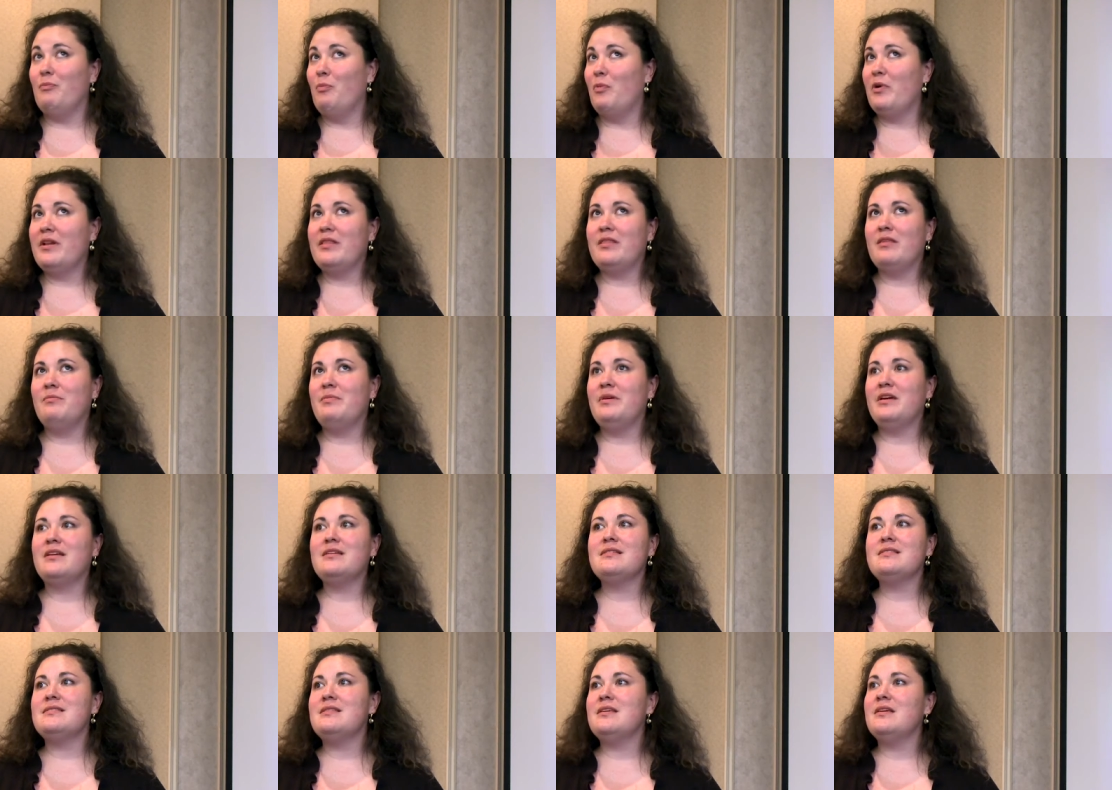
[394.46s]
one of the
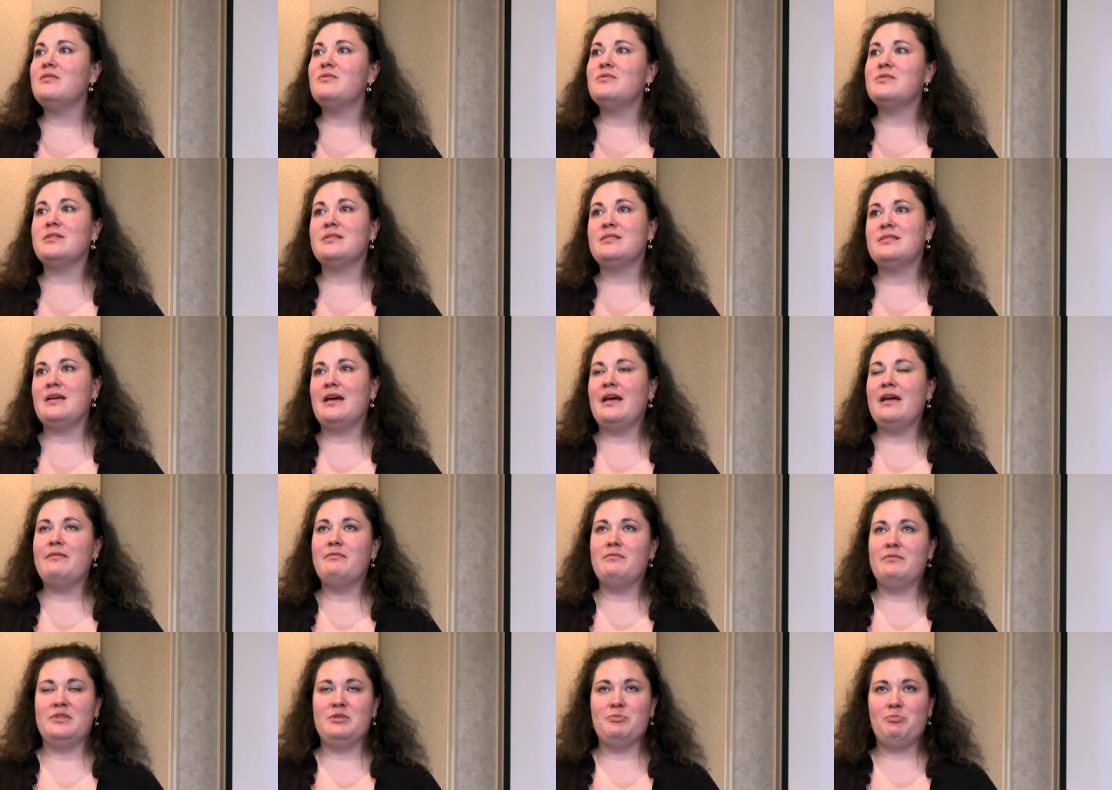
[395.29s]
biggest things was
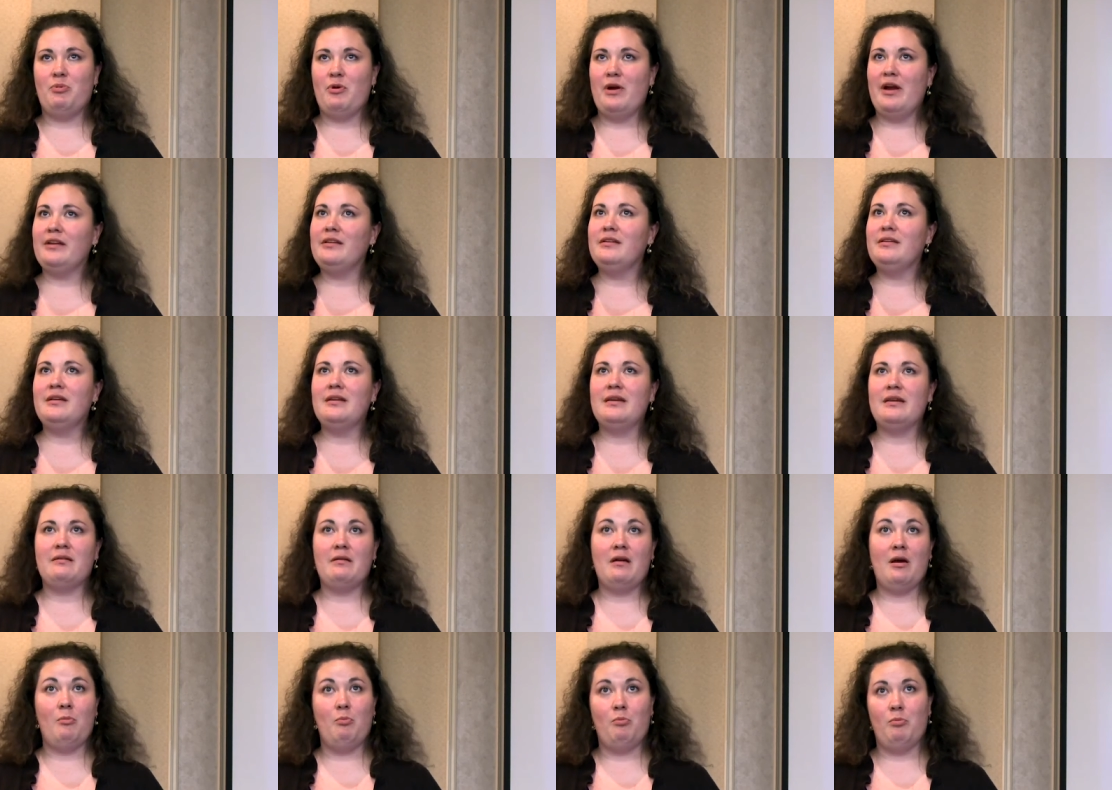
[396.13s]
I was pregnant
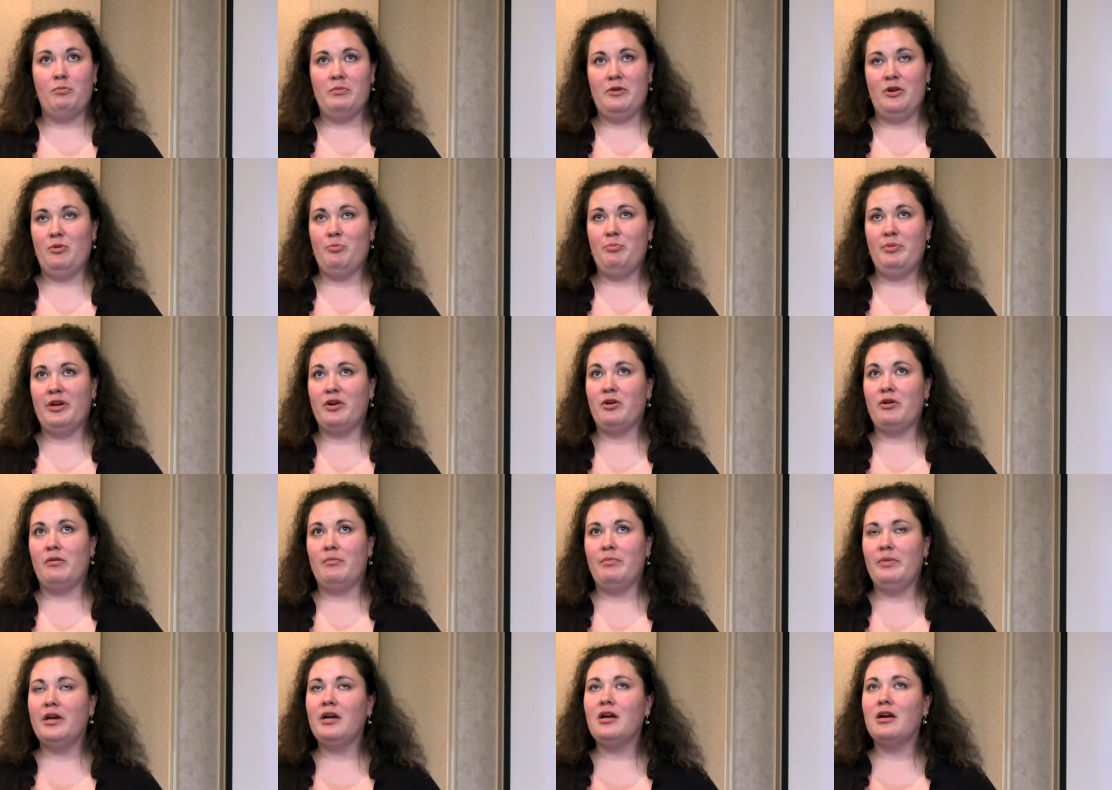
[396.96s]
and got, you know,
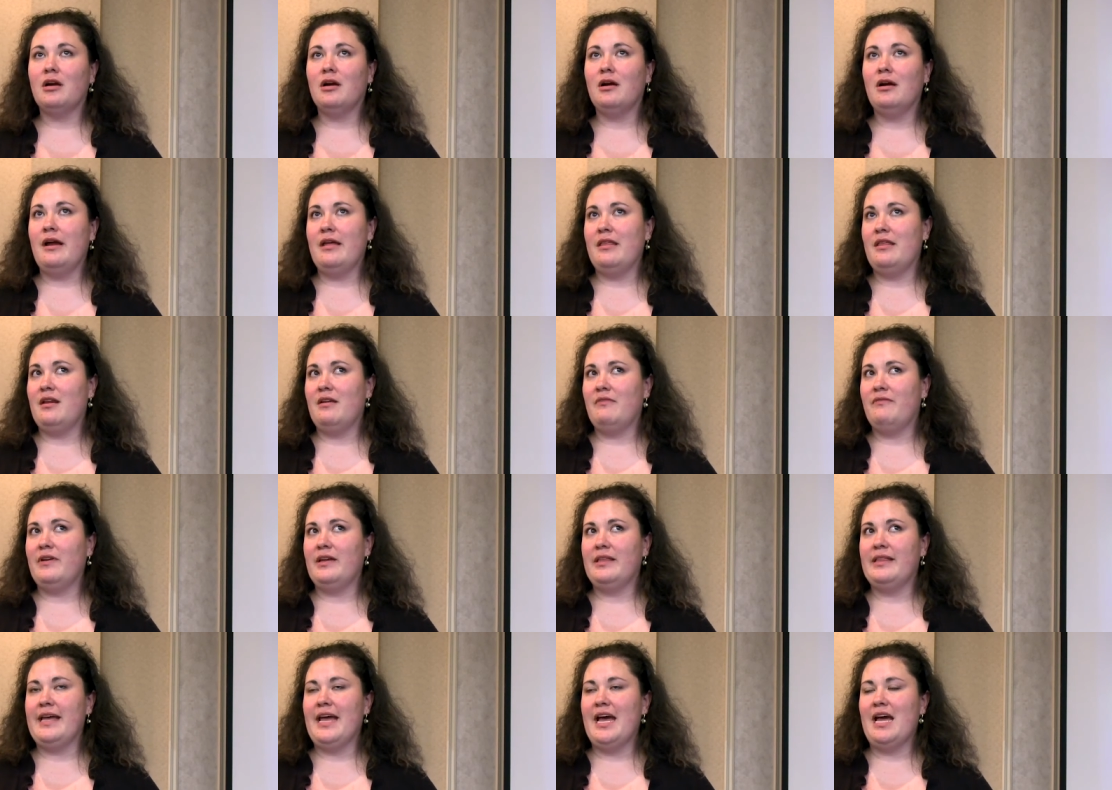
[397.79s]
bigger and bigger. And then I
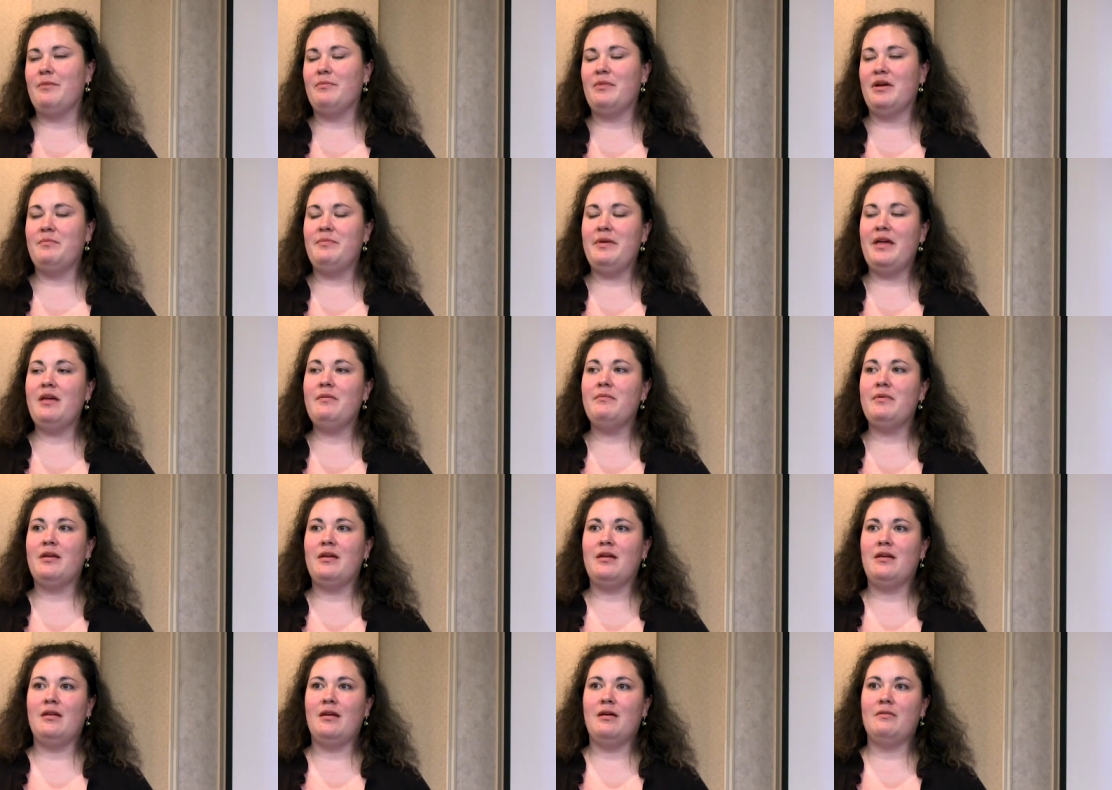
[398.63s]
finally had my
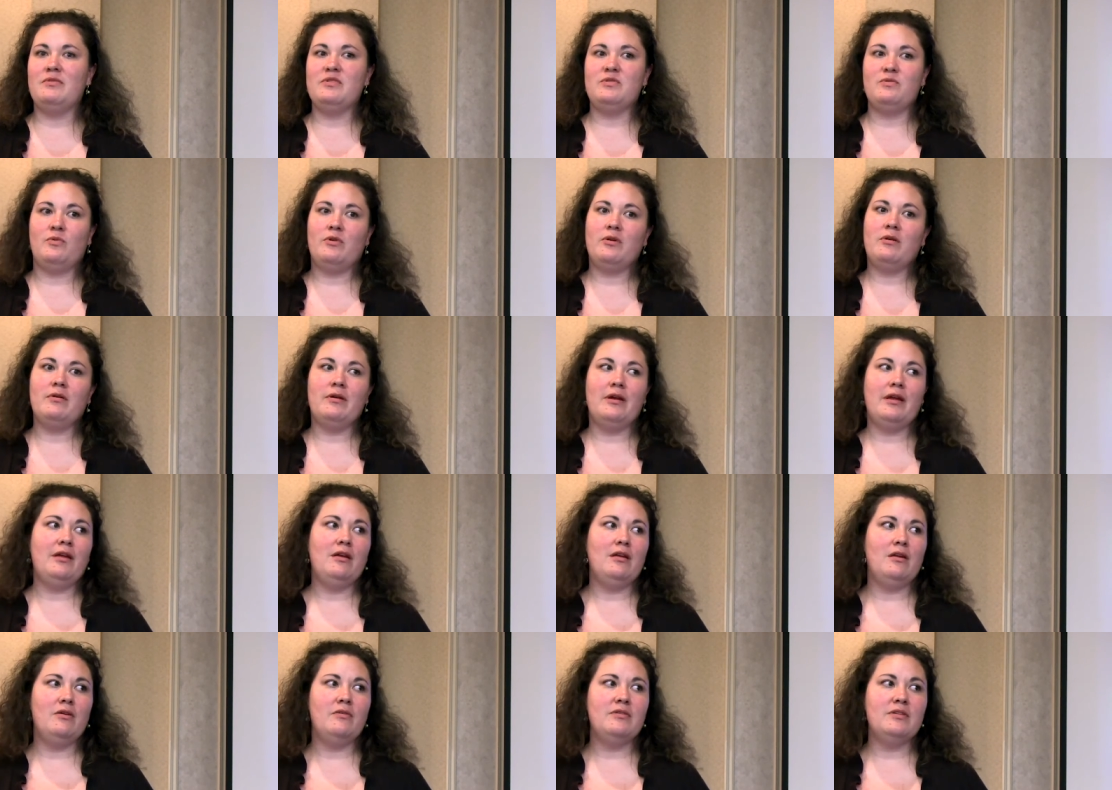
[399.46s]
baby. And I was
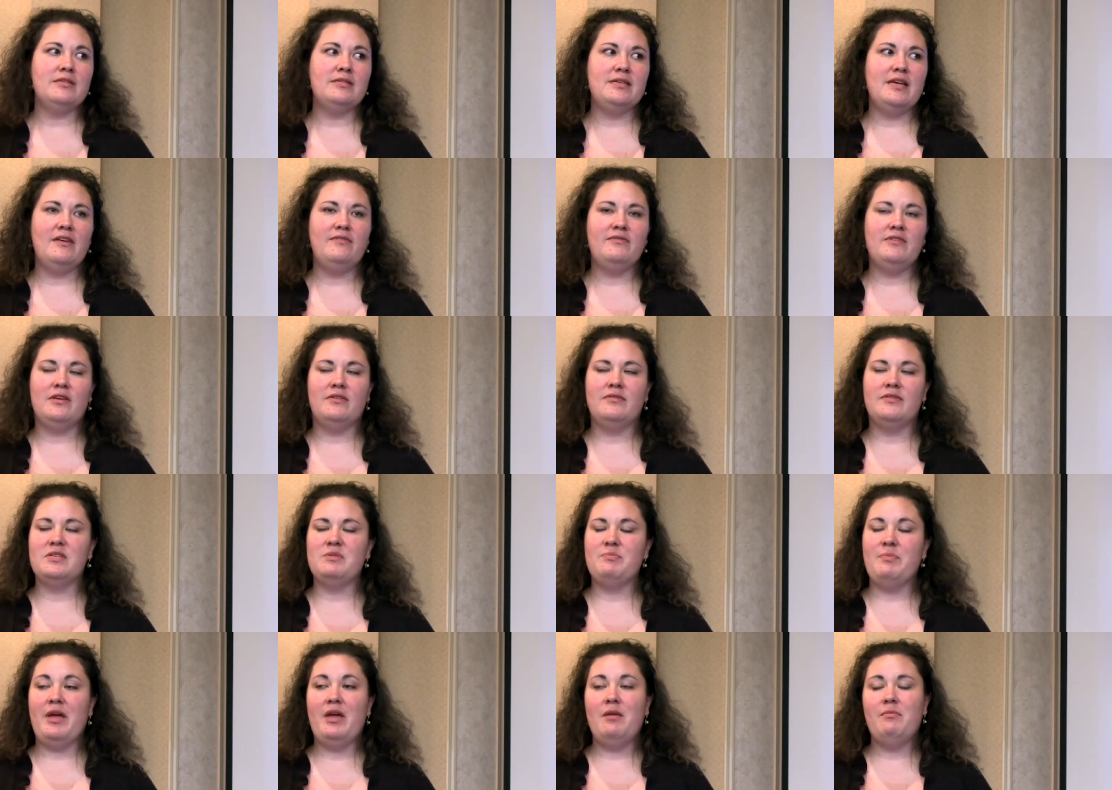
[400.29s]
wondering, you know, the safety of
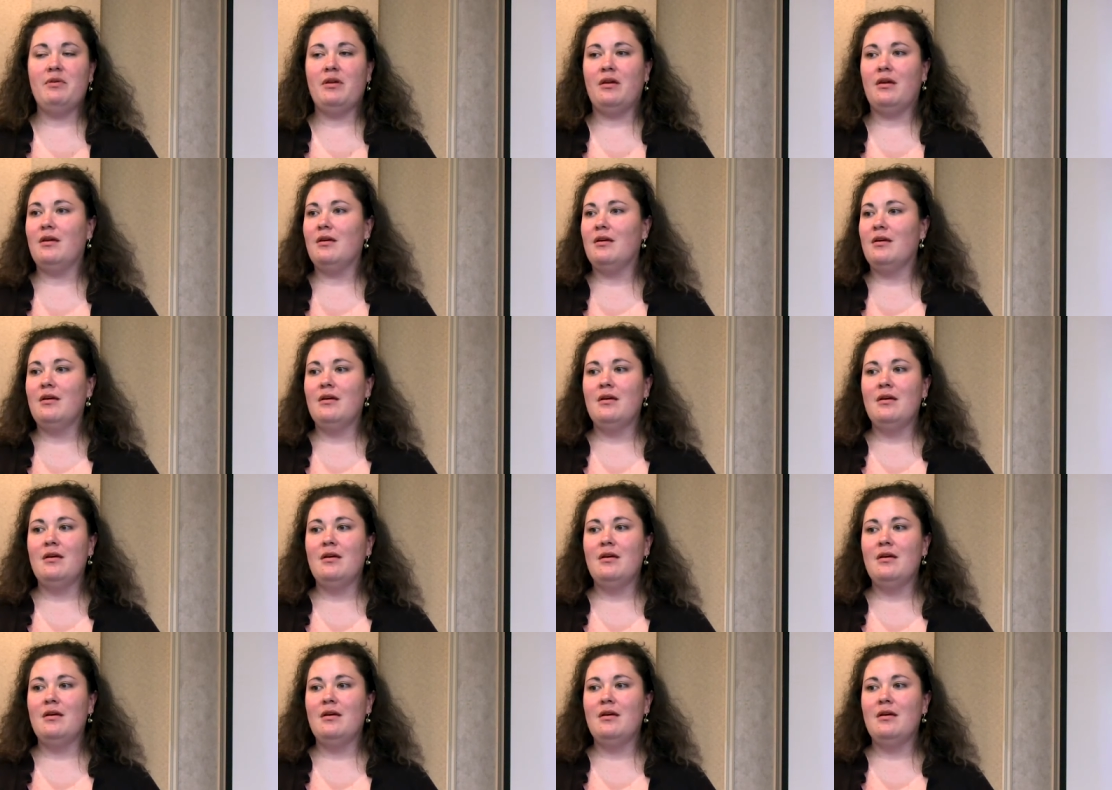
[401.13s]
this baby.